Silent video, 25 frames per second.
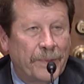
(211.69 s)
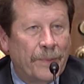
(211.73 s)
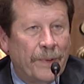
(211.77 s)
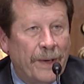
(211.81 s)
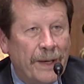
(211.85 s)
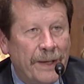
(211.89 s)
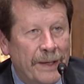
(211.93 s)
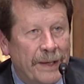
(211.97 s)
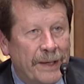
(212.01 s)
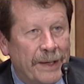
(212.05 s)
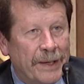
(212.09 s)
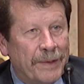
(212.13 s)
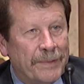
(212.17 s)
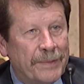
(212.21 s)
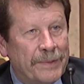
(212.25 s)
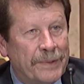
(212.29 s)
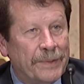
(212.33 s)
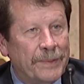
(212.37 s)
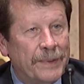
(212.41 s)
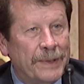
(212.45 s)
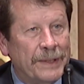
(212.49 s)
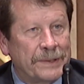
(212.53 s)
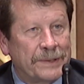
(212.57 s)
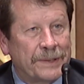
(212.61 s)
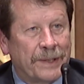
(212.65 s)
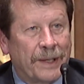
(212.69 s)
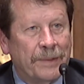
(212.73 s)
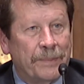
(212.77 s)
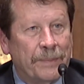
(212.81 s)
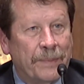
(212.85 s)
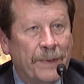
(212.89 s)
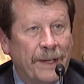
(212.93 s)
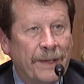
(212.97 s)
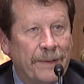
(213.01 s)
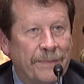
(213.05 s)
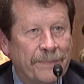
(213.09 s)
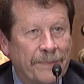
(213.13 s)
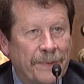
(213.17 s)
weighing of the risk and
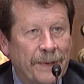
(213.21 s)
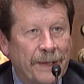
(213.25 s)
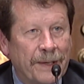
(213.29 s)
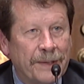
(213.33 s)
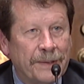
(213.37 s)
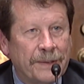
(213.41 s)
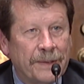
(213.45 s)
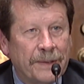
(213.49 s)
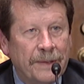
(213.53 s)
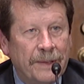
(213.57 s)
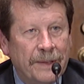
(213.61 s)
benefit,